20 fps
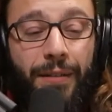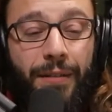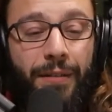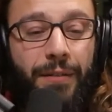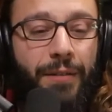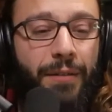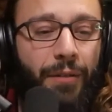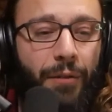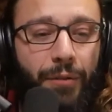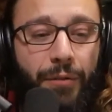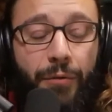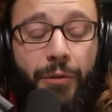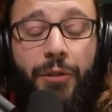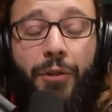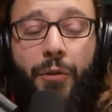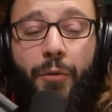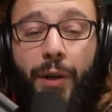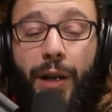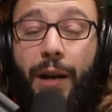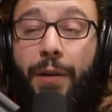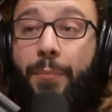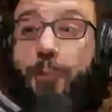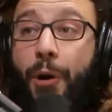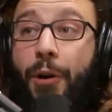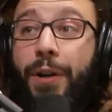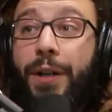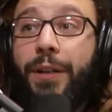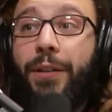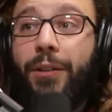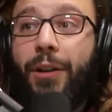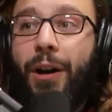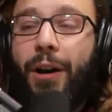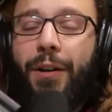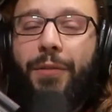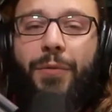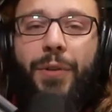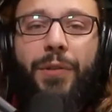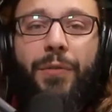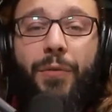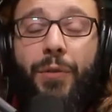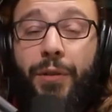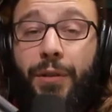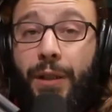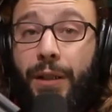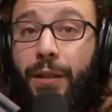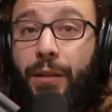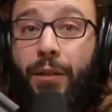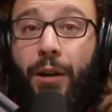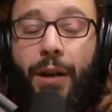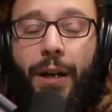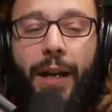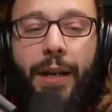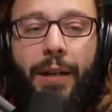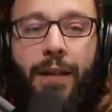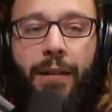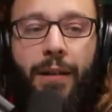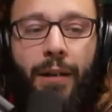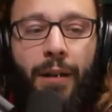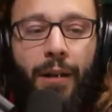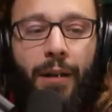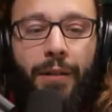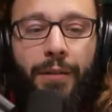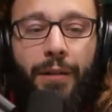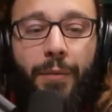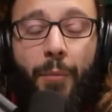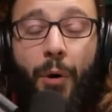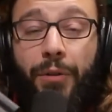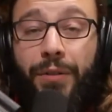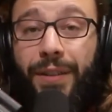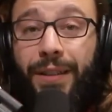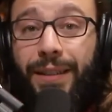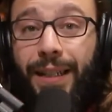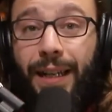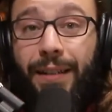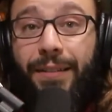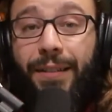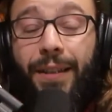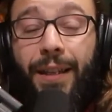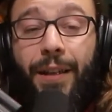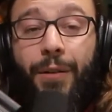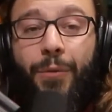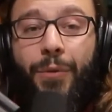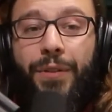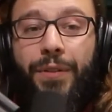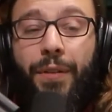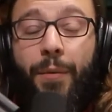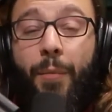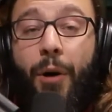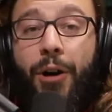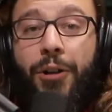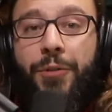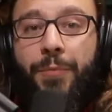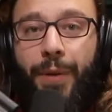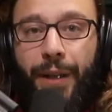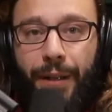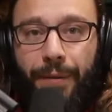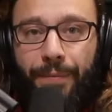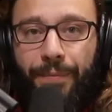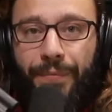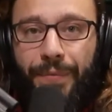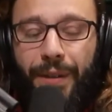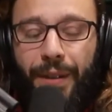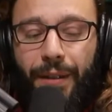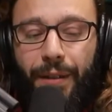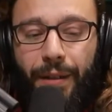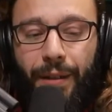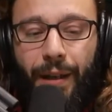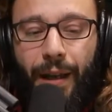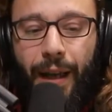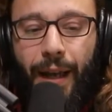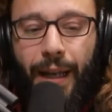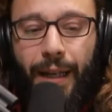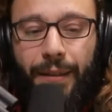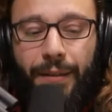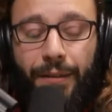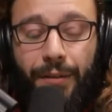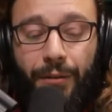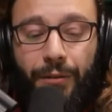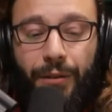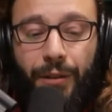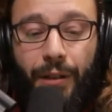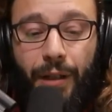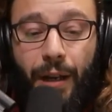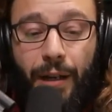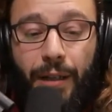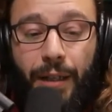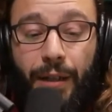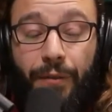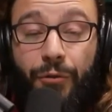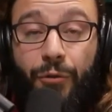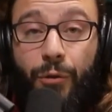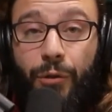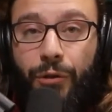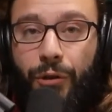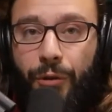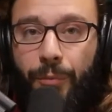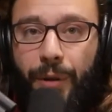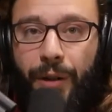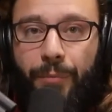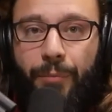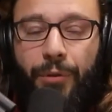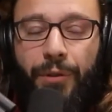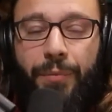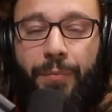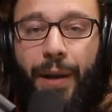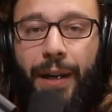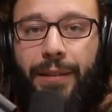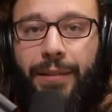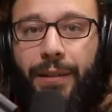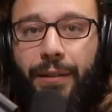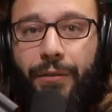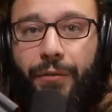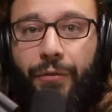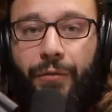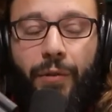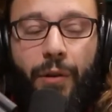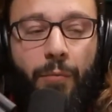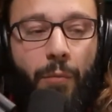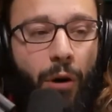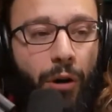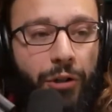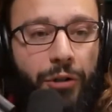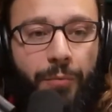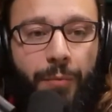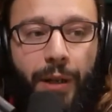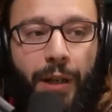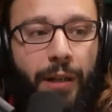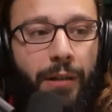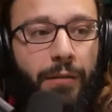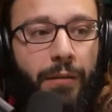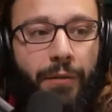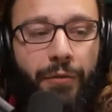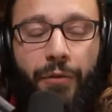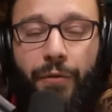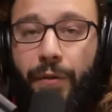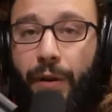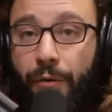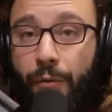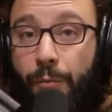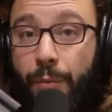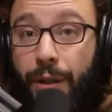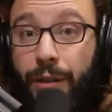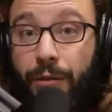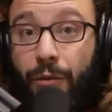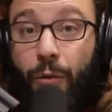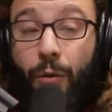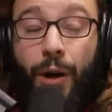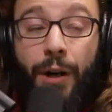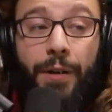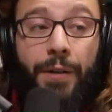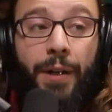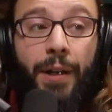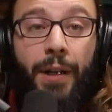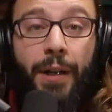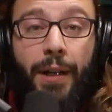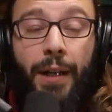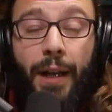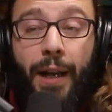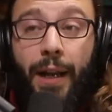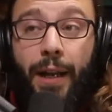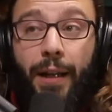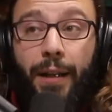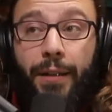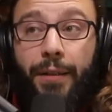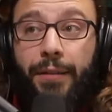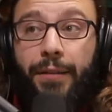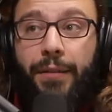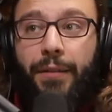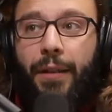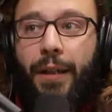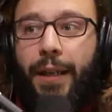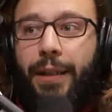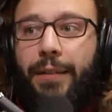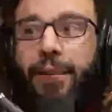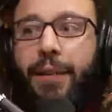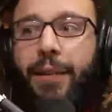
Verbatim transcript: so, you, you know, we kind of partied a lot. We we did a lot, and then the most intense thing was the mosh pit. And so, to kind of give you a little bit of perspective, a mosh pit, if you've never been to one, is like the